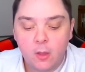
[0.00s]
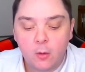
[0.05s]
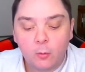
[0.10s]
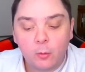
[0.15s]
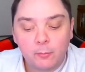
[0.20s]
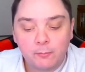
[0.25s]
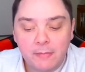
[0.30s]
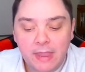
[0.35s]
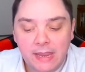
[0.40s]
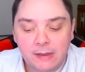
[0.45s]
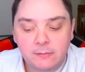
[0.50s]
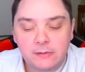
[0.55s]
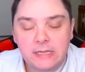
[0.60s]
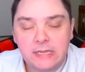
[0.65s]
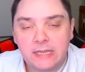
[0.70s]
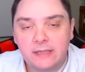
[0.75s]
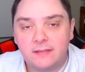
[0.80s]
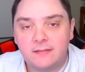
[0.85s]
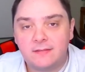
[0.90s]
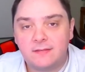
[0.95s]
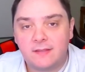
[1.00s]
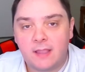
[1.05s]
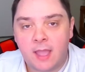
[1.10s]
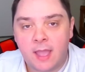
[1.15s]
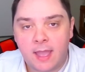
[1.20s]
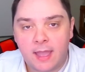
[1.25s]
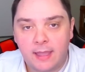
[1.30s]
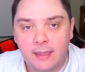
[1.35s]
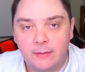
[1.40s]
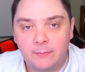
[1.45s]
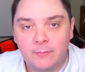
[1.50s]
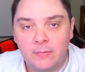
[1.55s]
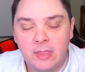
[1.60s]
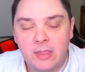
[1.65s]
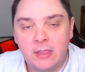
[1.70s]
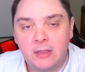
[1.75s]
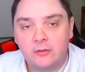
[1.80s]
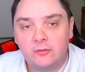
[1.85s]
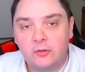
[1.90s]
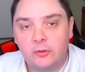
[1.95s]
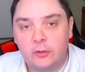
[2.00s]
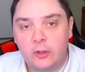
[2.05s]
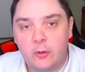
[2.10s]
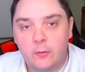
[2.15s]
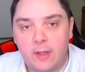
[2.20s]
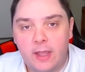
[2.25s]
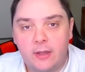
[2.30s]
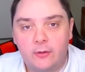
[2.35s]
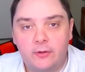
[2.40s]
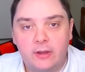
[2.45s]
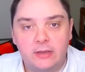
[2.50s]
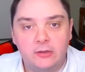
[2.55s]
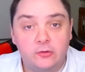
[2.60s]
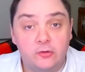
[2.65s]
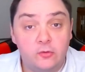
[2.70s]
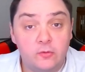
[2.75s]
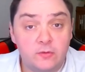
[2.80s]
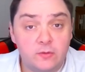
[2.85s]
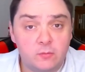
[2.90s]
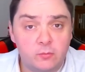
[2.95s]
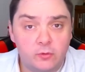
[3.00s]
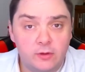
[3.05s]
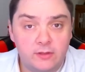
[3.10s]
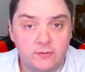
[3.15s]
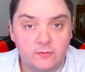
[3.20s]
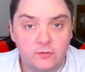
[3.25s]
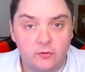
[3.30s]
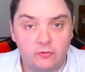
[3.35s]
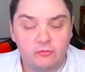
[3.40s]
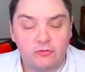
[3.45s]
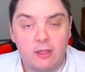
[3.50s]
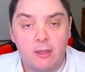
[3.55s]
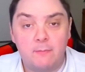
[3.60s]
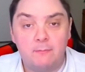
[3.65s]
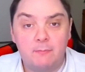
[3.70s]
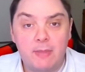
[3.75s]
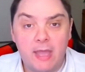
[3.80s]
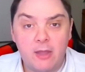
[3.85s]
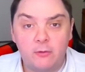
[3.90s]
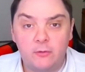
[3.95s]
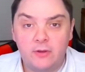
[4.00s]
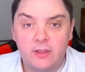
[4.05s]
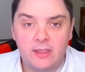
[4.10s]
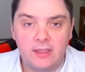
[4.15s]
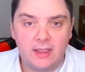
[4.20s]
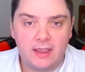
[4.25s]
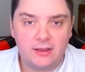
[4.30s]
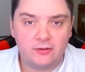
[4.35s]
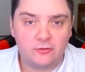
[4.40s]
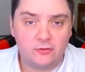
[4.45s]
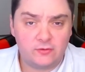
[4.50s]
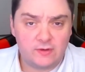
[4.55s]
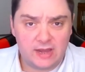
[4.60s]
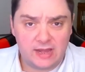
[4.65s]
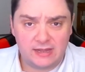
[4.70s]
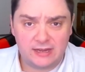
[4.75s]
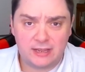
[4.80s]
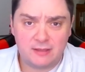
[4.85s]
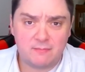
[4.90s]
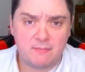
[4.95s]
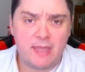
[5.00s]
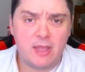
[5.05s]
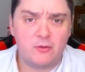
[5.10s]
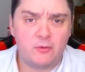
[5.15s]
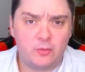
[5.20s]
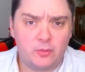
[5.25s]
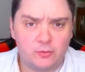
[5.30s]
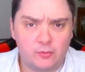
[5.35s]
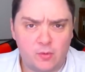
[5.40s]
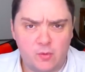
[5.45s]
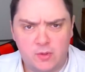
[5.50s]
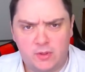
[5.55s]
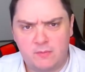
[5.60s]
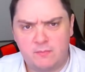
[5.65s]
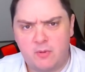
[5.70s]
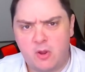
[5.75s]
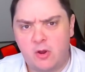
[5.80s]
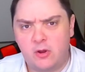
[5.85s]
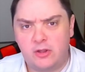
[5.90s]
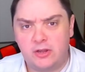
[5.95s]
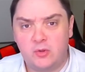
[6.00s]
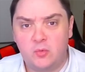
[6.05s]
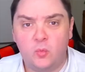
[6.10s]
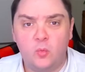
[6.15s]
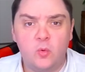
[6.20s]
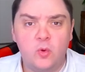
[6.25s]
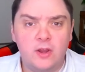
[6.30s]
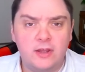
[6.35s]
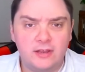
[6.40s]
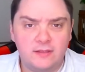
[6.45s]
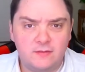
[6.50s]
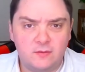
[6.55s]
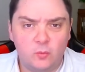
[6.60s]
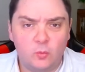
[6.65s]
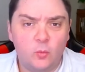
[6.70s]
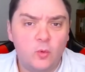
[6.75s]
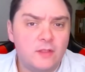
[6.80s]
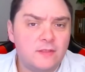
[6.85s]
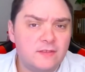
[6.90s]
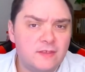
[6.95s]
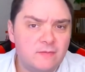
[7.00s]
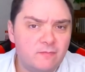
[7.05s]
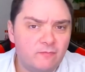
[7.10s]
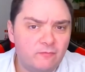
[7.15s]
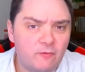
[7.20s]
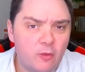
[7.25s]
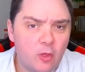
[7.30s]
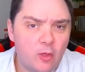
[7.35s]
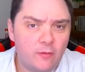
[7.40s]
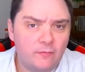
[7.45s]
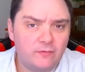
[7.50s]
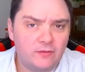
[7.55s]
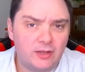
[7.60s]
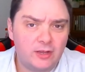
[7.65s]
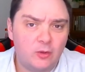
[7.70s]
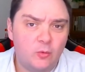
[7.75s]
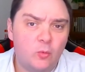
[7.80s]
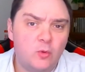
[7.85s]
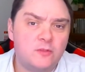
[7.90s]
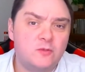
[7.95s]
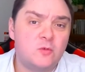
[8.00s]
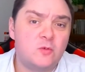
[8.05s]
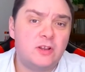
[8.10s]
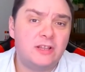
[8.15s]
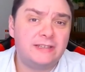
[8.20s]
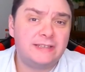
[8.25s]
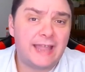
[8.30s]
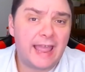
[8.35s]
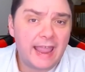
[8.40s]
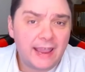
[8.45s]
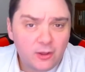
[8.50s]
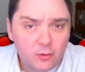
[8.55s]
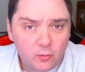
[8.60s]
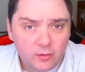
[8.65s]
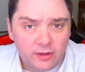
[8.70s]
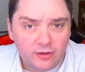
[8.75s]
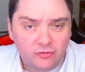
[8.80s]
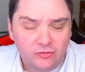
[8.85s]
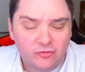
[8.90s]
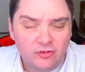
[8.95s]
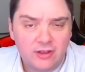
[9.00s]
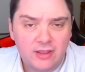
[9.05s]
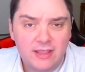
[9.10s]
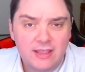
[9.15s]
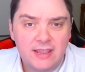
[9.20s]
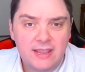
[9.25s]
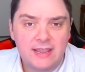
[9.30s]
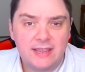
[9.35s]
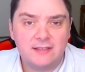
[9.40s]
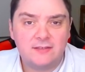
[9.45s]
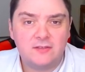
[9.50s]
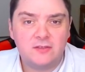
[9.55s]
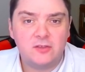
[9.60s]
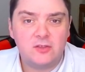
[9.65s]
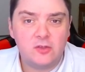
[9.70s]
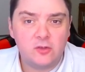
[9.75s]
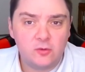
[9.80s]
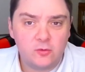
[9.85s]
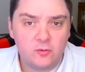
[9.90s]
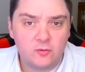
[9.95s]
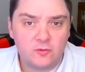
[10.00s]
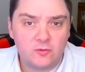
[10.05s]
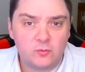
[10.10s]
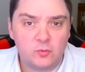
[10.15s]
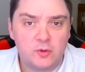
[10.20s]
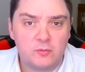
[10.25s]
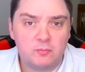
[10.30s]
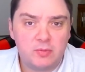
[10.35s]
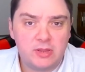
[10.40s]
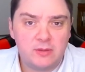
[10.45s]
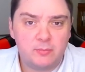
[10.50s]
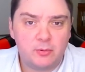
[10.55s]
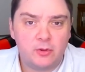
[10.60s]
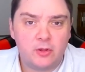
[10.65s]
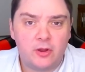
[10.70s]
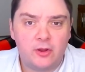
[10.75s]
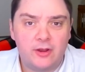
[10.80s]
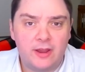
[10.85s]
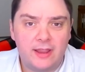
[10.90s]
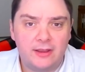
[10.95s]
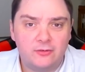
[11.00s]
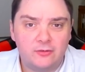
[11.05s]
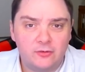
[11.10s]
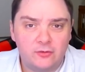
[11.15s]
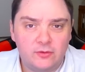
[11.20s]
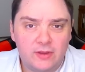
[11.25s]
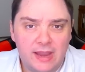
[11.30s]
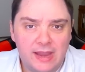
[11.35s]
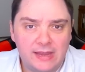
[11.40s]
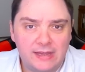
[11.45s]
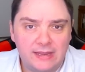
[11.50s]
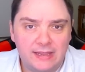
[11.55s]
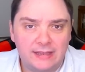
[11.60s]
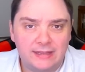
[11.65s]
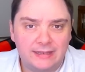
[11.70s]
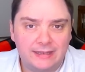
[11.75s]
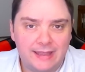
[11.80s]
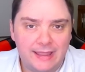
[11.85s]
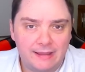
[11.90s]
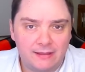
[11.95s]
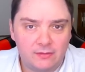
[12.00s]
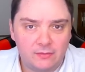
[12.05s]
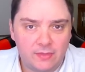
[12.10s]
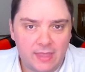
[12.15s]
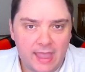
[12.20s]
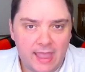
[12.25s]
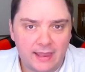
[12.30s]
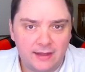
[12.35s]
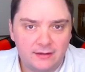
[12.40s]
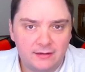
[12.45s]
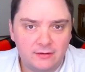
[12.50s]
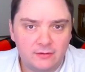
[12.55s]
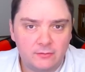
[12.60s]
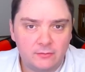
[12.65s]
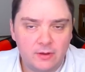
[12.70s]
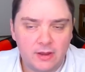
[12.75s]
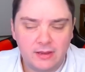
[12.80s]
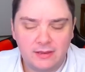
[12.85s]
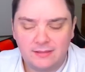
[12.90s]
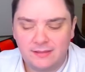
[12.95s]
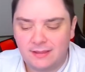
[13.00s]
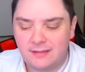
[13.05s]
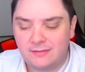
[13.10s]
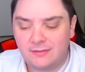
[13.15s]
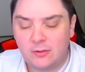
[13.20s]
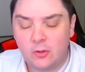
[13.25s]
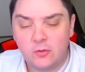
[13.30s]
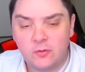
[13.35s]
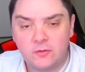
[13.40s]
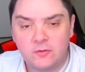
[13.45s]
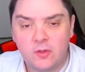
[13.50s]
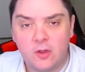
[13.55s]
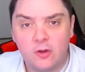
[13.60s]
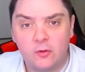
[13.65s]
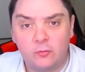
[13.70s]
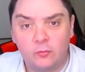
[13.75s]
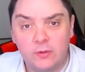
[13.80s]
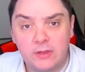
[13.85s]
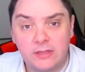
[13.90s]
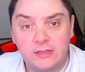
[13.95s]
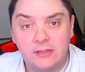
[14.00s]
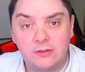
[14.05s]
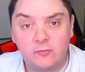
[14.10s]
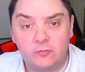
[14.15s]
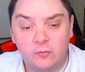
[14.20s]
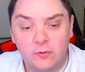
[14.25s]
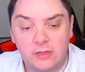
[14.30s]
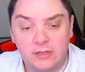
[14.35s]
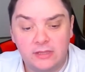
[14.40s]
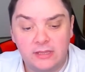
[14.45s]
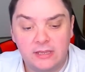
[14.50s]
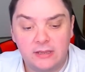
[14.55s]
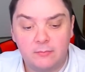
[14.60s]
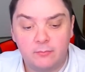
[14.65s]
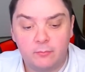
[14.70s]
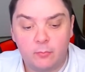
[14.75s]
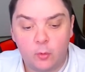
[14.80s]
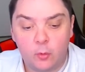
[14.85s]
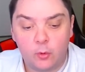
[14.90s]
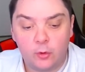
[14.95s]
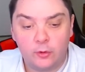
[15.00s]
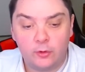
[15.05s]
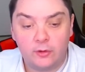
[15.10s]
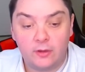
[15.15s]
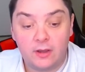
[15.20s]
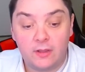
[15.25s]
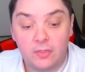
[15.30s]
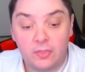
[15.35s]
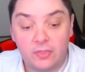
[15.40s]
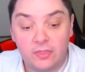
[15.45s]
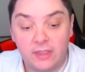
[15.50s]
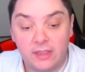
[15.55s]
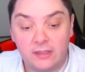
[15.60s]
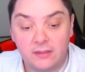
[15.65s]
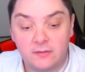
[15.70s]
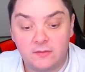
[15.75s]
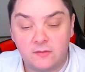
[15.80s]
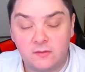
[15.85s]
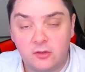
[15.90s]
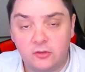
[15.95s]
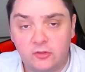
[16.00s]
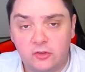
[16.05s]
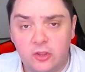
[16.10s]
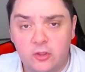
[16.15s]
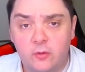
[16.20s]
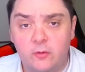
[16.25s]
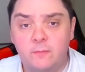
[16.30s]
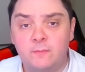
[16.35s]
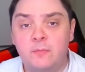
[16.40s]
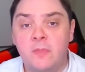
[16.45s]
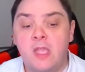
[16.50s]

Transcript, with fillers: Well, maybe it's time to go out and do some research about entertaining, about throwing a party, what it's what's involved in it, what sort of language is used when people are entertaining like that right? That those are really, really important things to do.